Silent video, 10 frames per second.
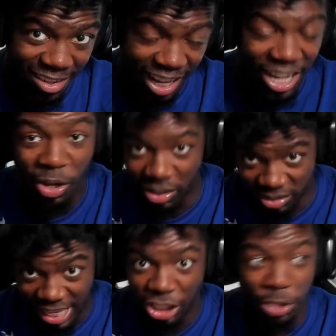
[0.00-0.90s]
And you gonna
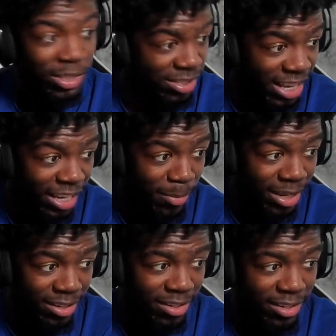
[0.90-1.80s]
say that you a
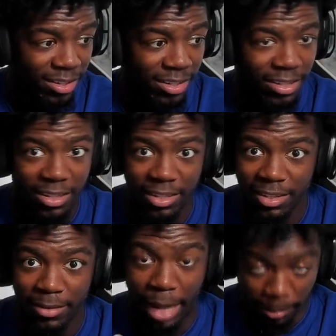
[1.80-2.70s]
celibate?
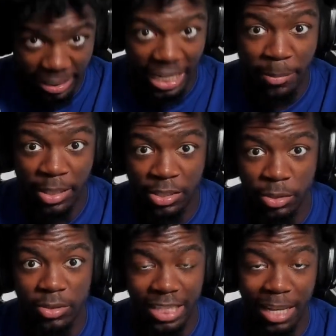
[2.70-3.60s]
I'm celibate
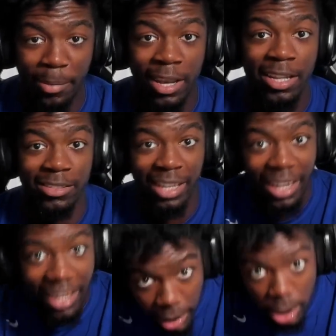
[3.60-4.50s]
too. Celibate is
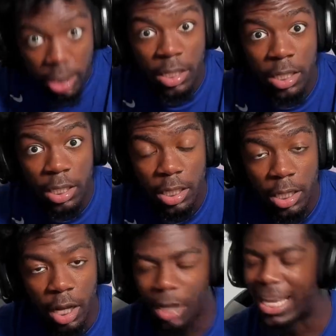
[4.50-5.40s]
dick.
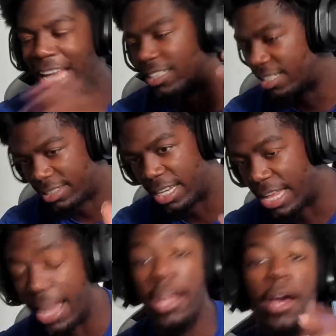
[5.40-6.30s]
Okay, I should have said
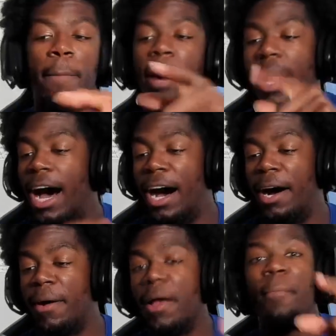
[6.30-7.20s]
that. But
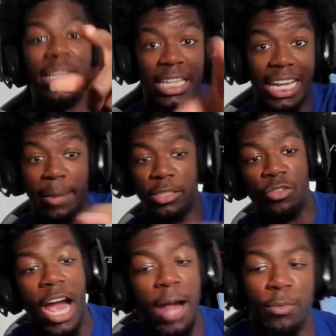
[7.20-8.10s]
uh, make sure you like, comment, subscribe,